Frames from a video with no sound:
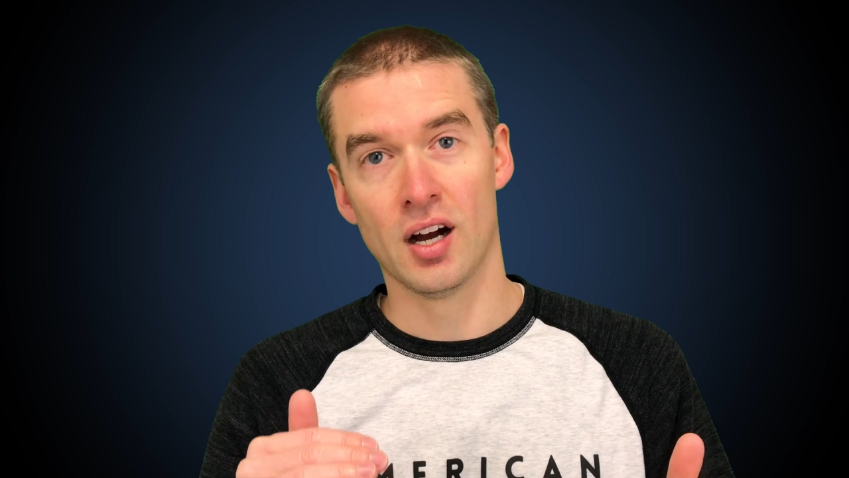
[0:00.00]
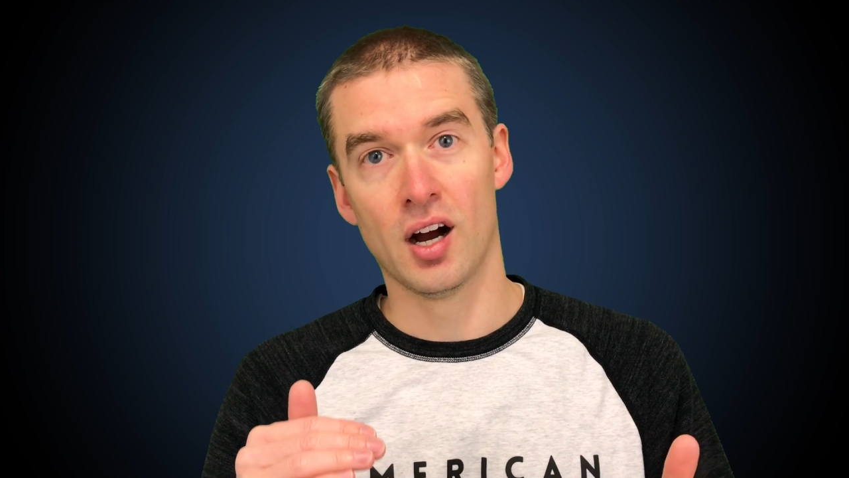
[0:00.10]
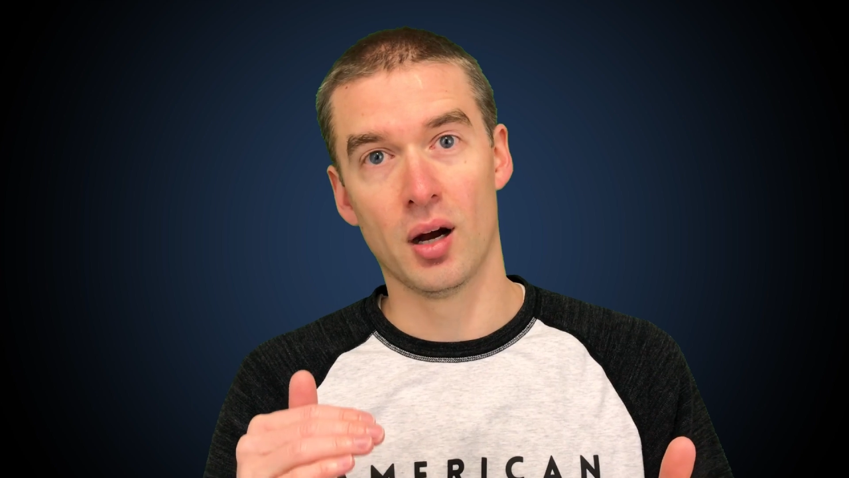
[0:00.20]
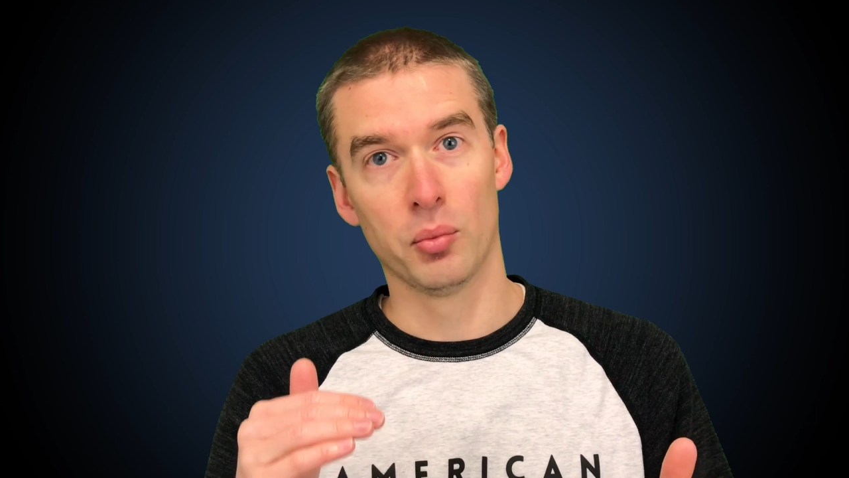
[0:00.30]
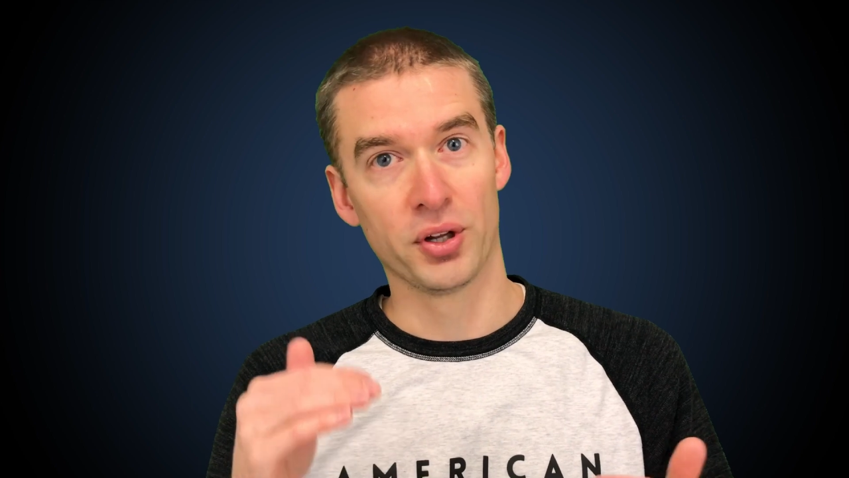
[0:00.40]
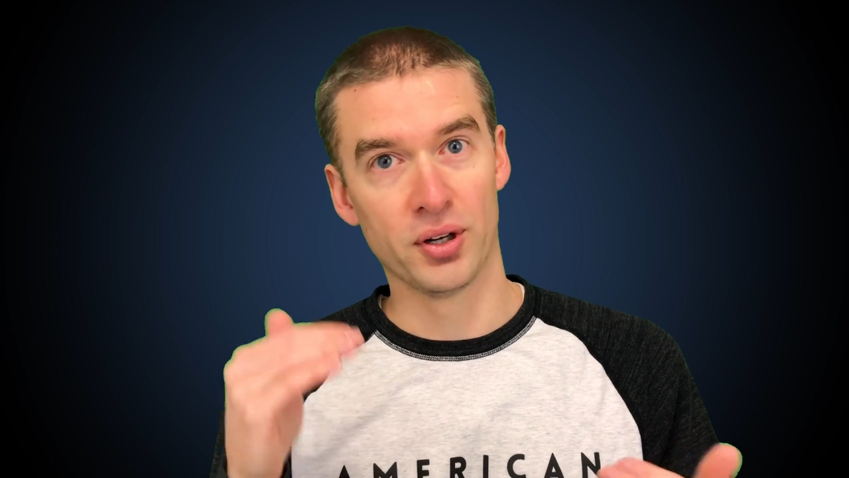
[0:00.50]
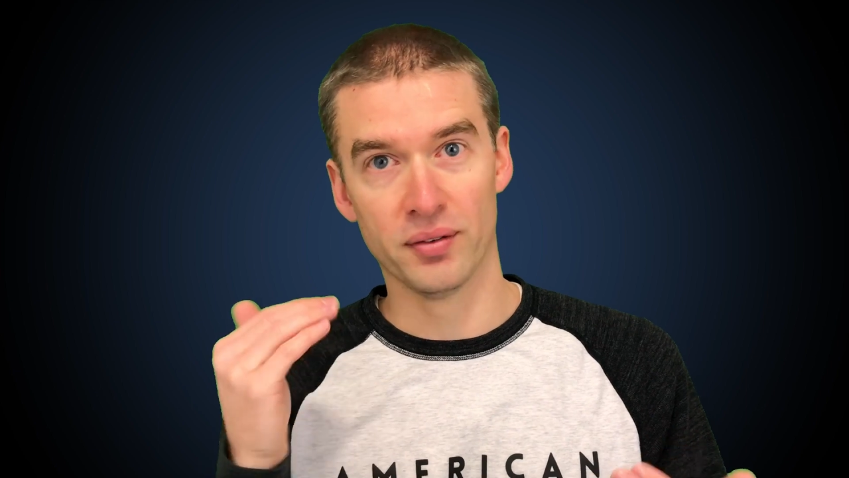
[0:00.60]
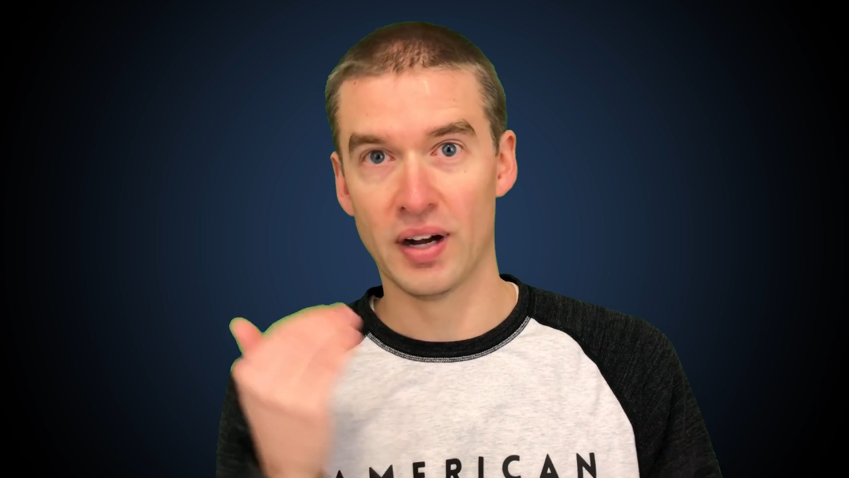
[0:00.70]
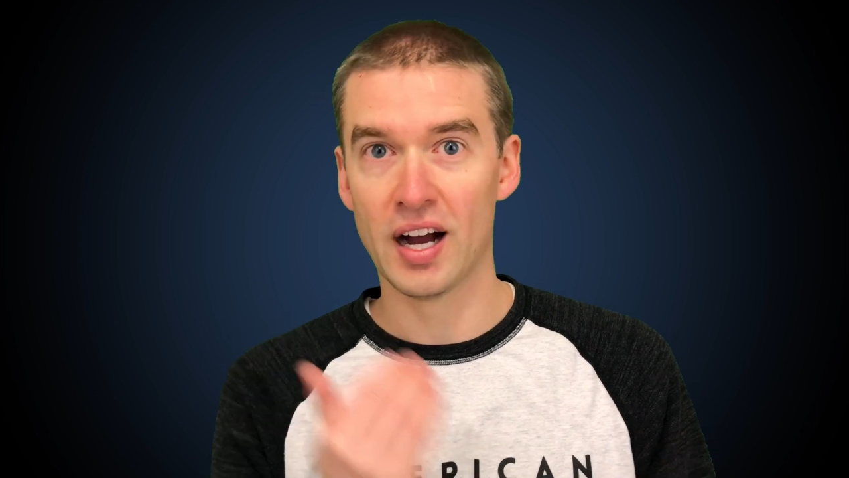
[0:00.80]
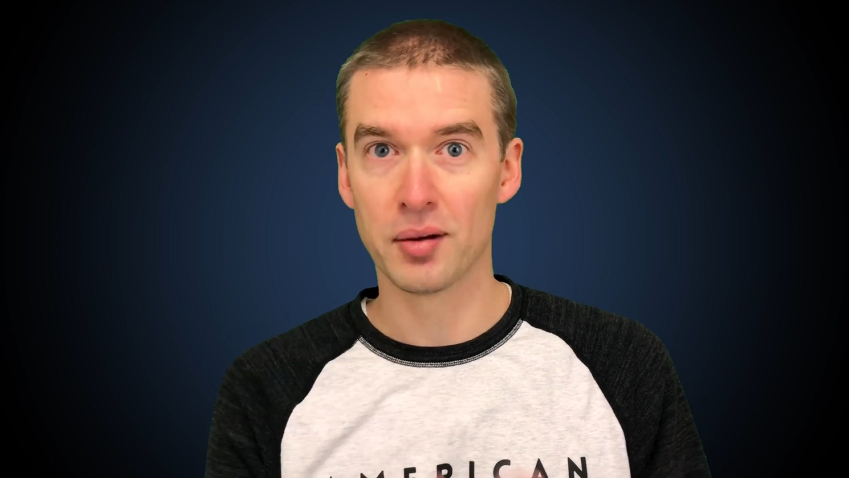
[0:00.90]
Whether
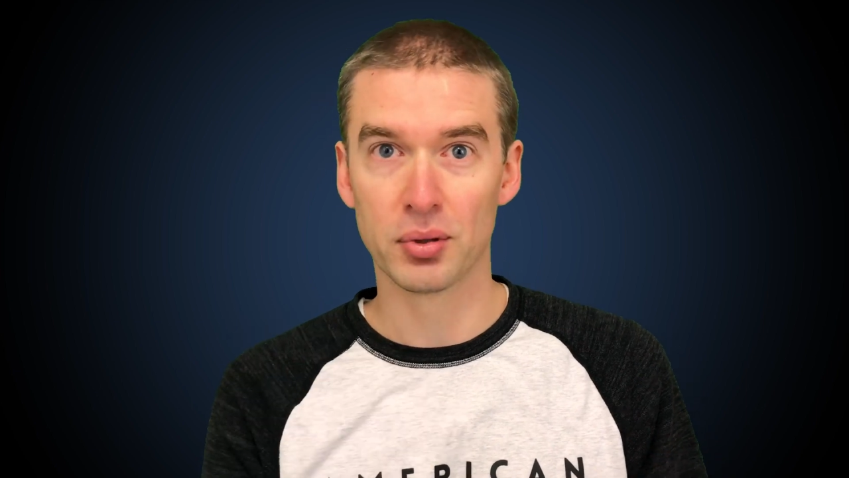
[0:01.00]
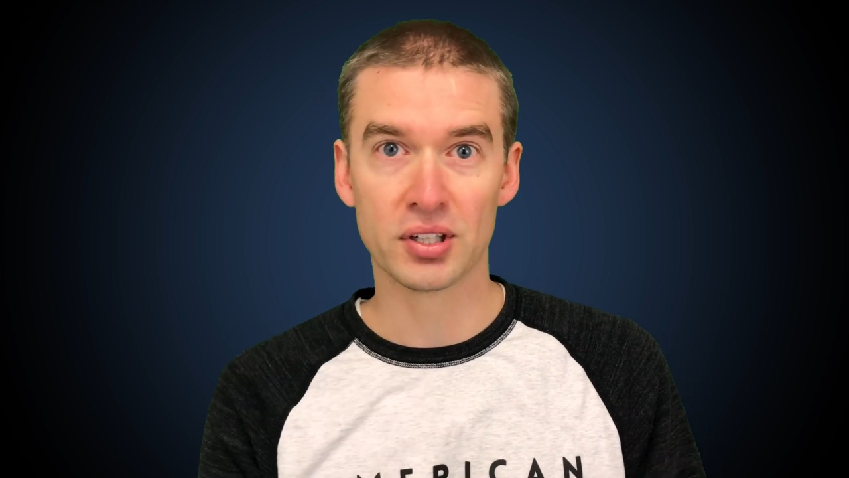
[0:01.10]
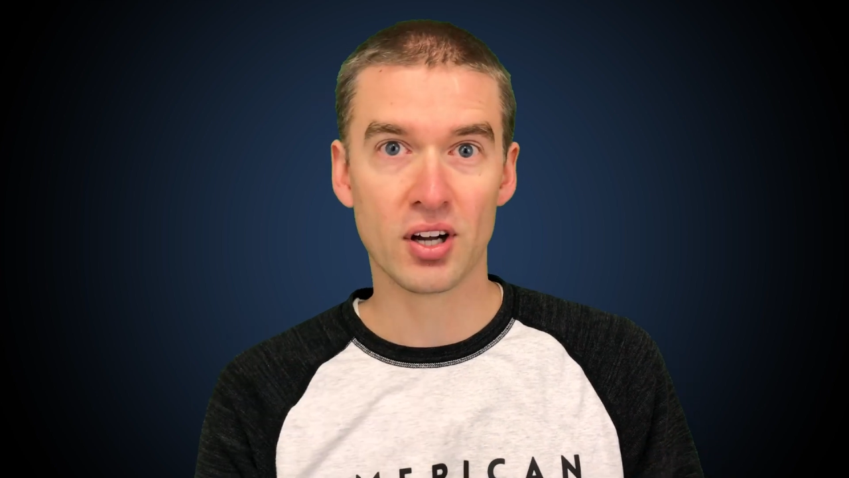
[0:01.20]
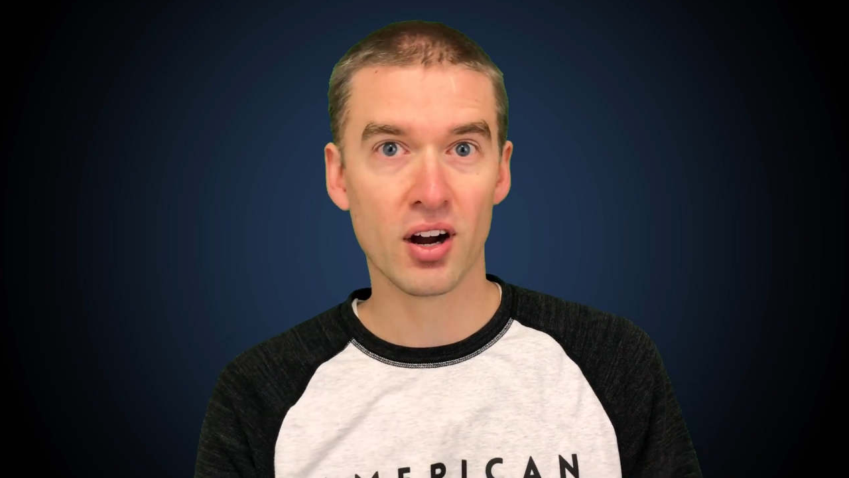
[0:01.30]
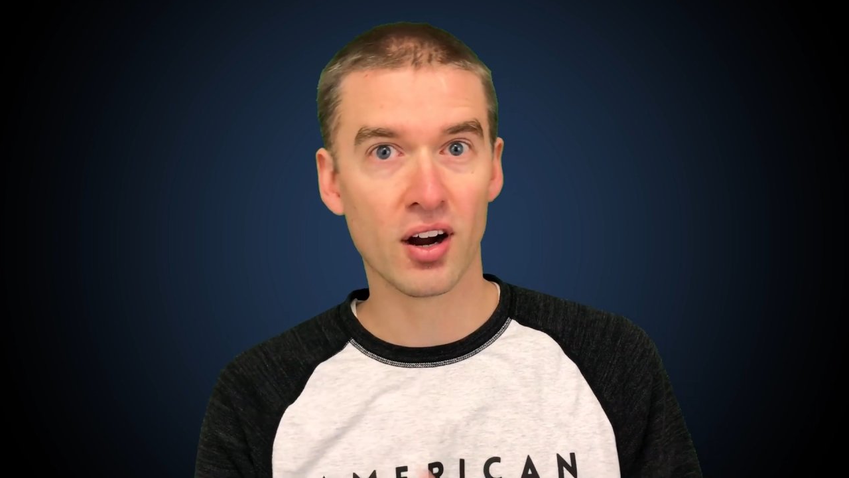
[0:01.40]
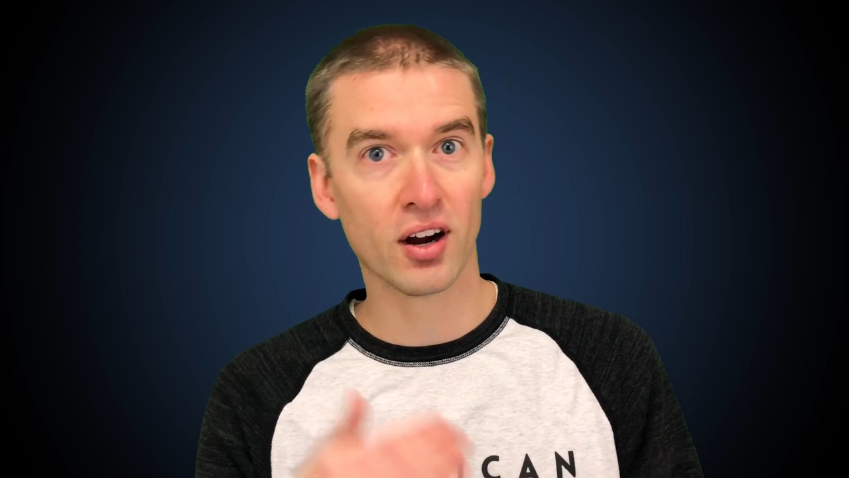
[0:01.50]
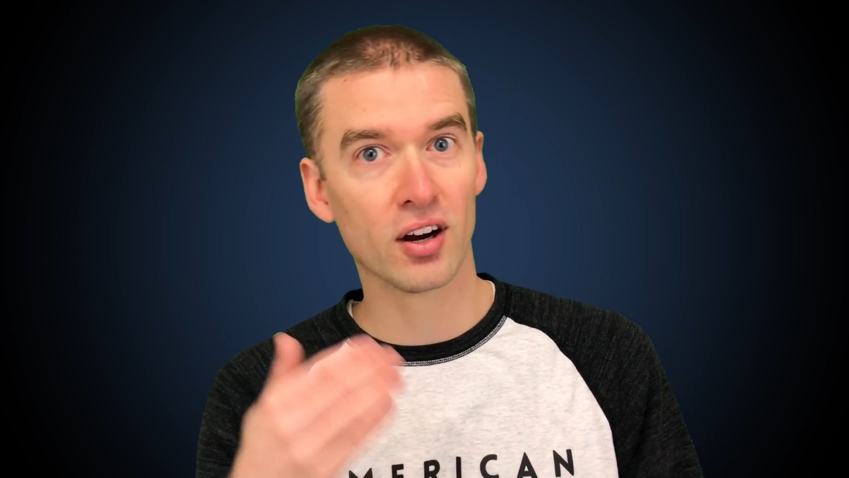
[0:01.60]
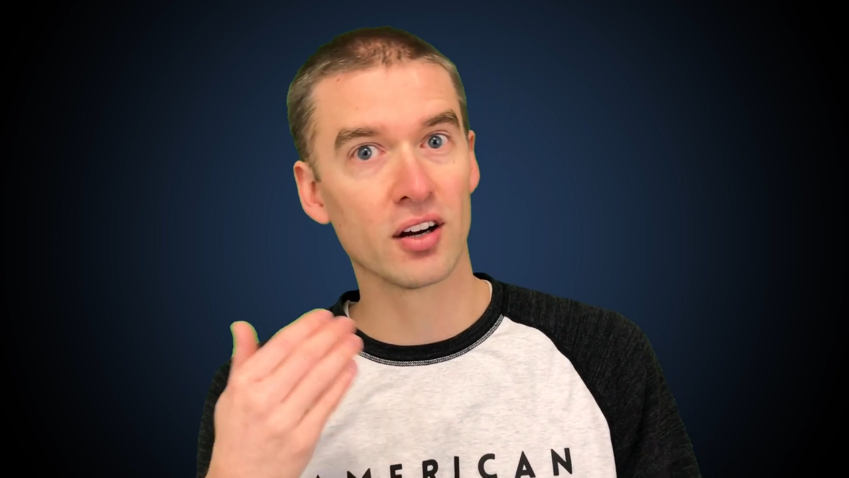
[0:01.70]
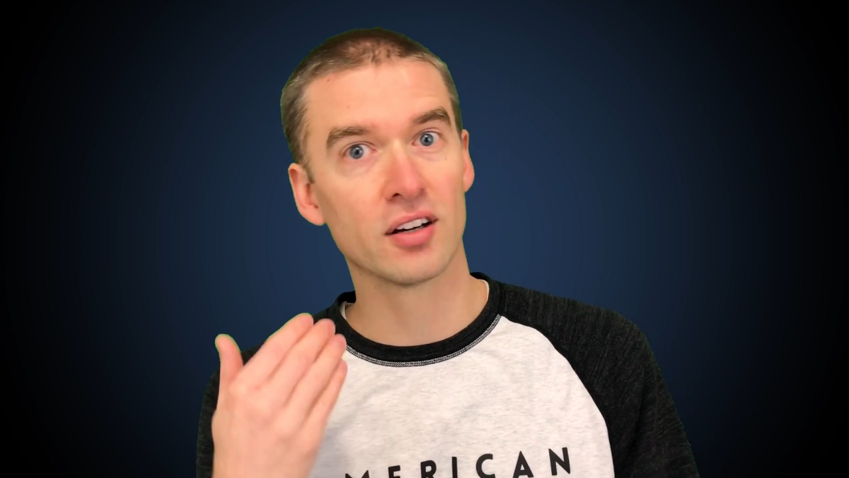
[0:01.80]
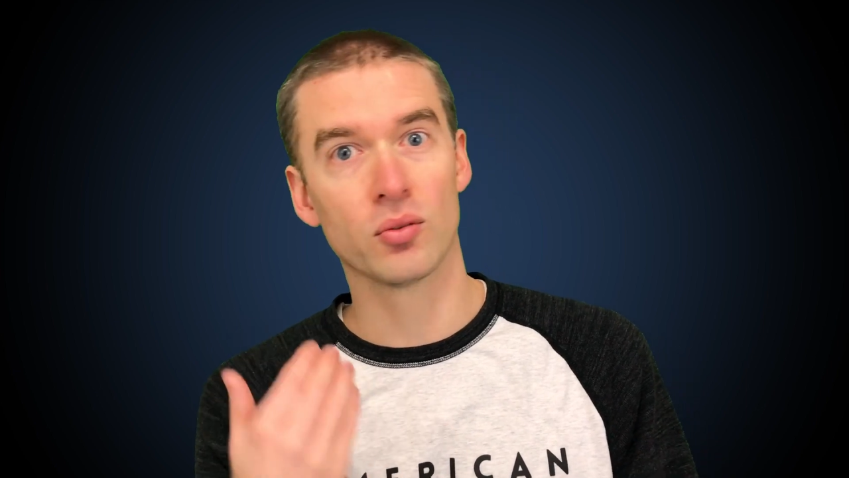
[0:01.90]
you have a hybrid
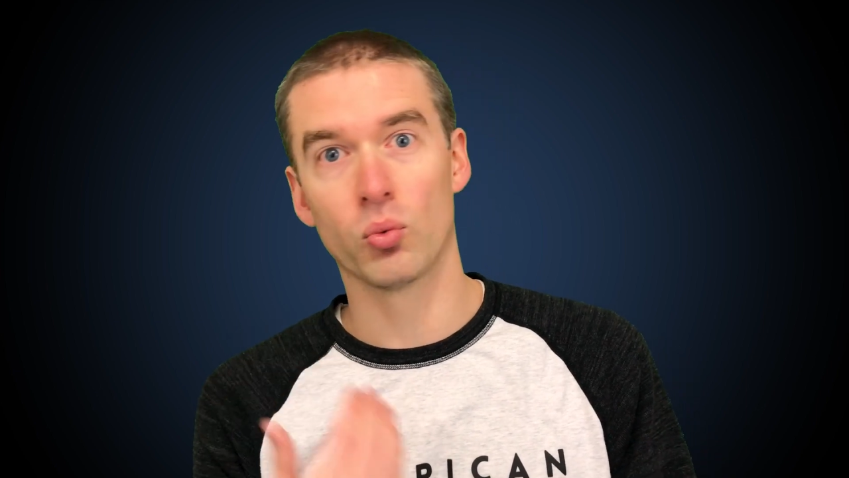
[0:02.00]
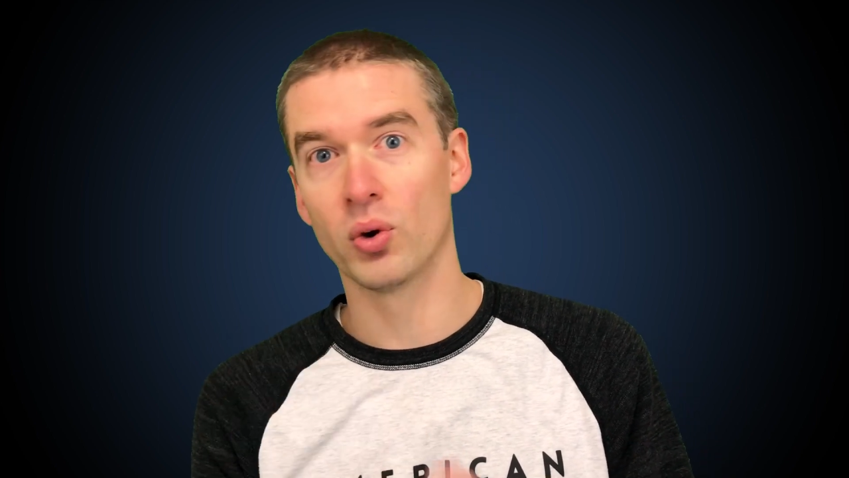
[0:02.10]
car,